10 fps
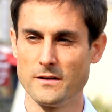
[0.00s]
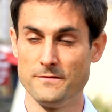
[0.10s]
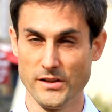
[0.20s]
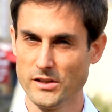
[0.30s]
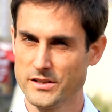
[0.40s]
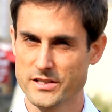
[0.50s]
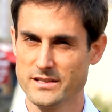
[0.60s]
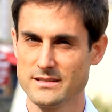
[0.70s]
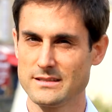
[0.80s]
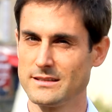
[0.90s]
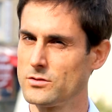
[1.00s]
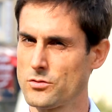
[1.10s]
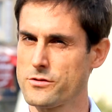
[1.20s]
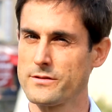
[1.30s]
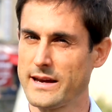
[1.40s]
villages in
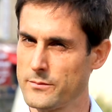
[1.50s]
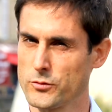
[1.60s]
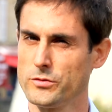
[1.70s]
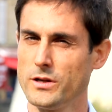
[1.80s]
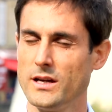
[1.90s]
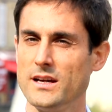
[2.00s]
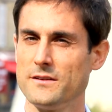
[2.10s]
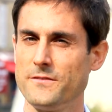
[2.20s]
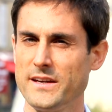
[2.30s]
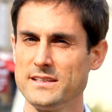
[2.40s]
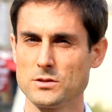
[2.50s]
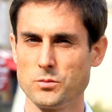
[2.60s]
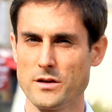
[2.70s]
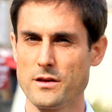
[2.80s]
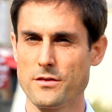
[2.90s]
northern Cameroon faced
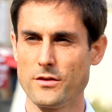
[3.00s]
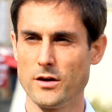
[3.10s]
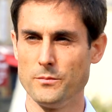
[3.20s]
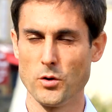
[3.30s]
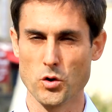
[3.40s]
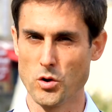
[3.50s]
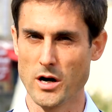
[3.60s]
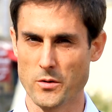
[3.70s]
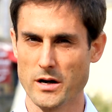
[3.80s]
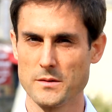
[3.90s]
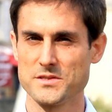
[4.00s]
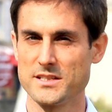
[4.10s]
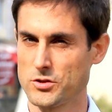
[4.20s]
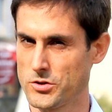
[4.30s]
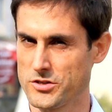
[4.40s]
with Boko Haram's
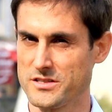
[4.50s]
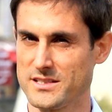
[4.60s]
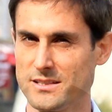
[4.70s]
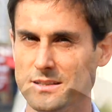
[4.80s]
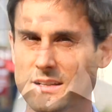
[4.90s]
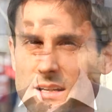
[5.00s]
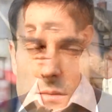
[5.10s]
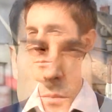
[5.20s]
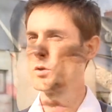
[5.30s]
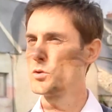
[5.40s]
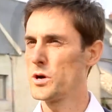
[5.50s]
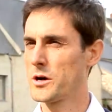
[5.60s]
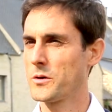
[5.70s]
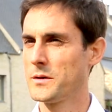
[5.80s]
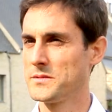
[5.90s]
insurgency. Boko
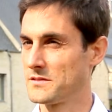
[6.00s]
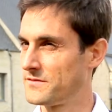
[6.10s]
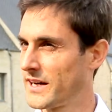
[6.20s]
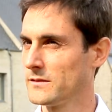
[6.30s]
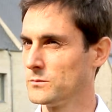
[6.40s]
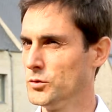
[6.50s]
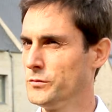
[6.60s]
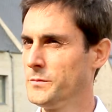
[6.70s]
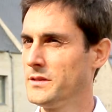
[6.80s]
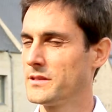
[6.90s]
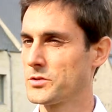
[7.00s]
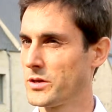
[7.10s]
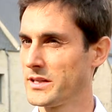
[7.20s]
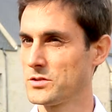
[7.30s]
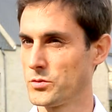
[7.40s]
Haram is a violent movement that
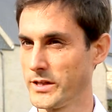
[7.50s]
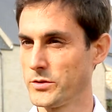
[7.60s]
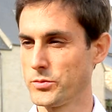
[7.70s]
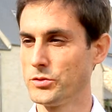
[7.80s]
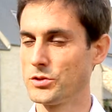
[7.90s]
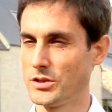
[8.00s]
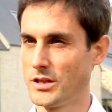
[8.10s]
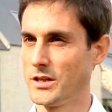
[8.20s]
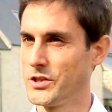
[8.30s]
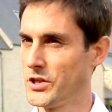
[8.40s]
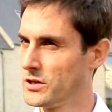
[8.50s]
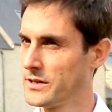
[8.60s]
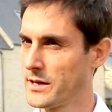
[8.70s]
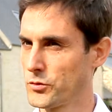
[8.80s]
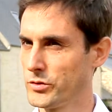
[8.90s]
tries to recruit young
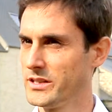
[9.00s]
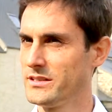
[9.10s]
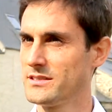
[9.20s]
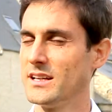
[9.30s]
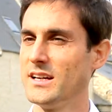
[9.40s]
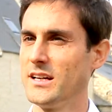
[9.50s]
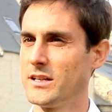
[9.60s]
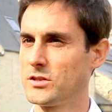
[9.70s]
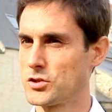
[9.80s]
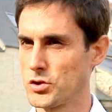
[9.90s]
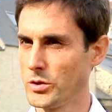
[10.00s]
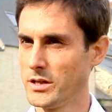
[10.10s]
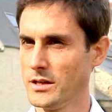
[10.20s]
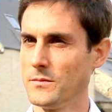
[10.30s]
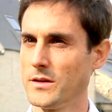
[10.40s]
Cameroonians to
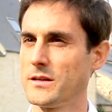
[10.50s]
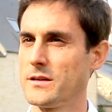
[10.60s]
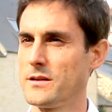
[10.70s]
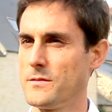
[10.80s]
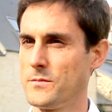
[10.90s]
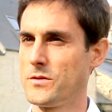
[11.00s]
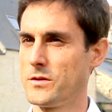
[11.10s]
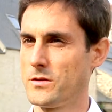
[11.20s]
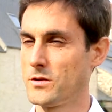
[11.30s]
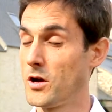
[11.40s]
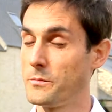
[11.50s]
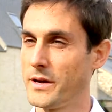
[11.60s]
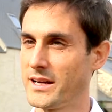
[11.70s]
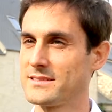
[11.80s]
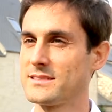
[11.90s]
join the
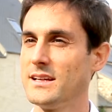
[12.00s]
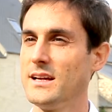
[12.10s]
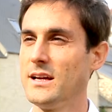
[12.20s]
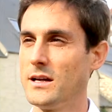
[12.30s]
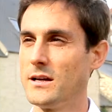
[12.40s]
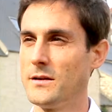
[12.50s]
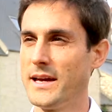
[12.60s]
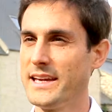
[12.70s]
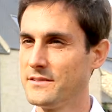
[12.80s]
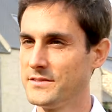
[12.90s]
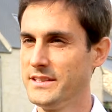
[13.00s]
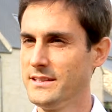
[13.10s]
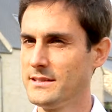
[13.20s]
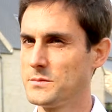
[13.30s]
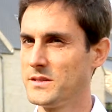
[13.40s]
combats.
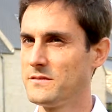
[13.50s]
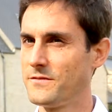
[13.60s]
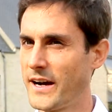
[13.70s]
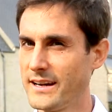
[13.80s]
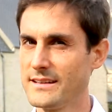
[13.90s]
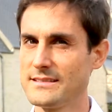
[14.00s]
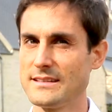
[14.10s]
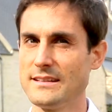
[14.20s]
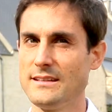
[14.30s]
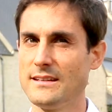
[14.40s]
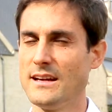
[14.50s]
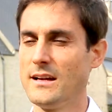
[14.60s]
AFD has been financing